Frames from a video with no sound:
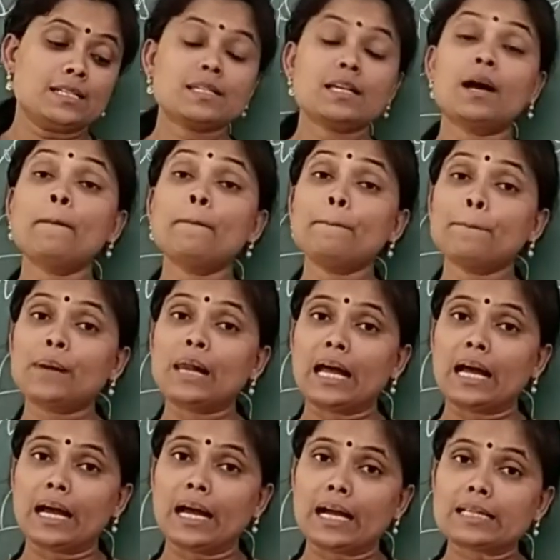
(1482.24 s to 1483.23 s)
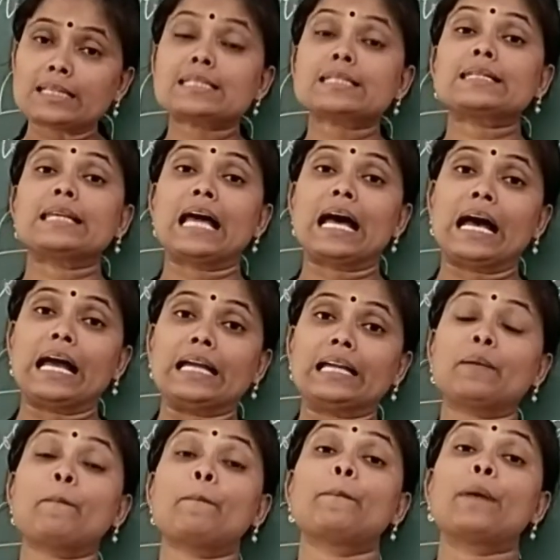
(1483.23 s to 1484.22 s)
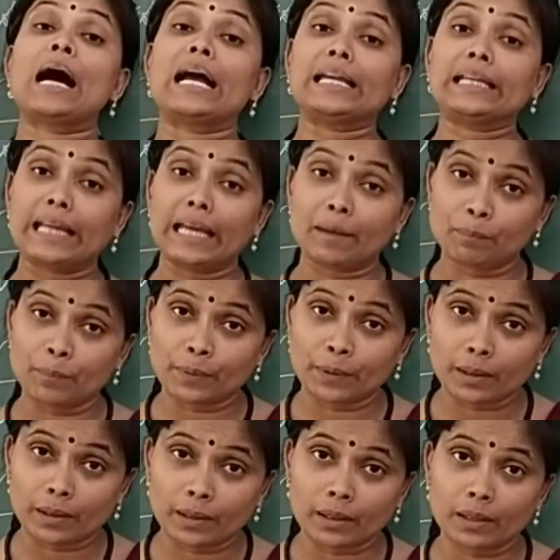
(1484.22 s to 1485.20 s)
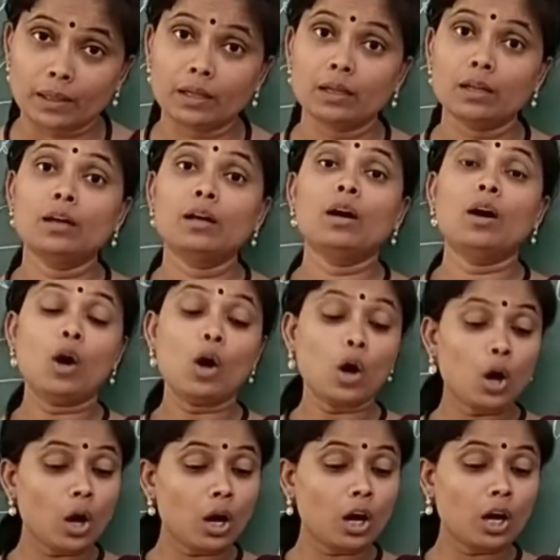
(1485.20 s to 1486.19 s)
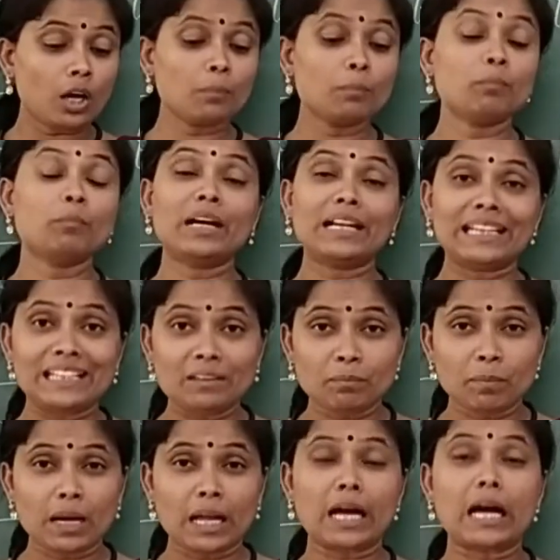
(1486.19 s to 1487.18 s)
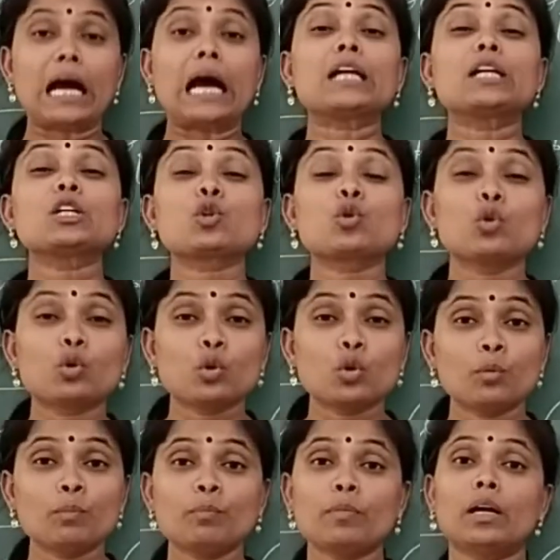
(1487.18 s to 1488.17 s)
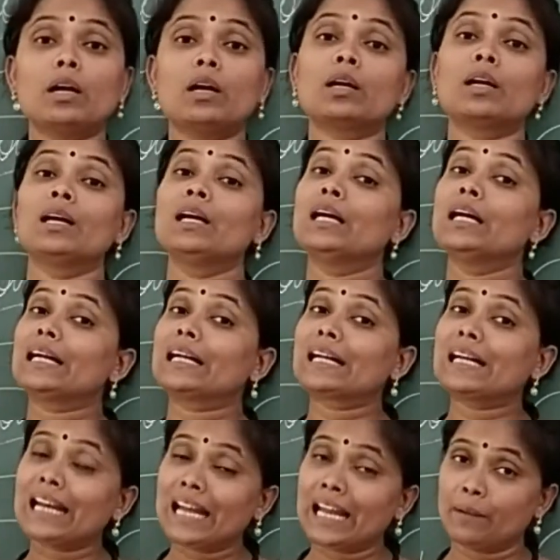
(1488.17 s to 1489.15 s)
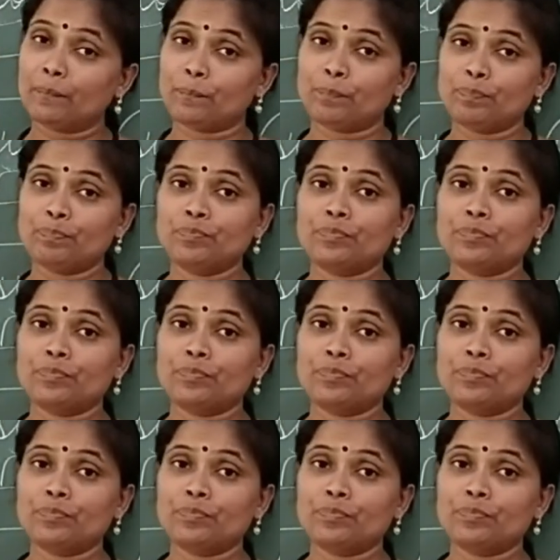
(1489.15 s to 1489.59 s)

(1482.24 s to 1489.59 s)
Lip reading: Some plants like pineapple or money plant, cucumber, grape,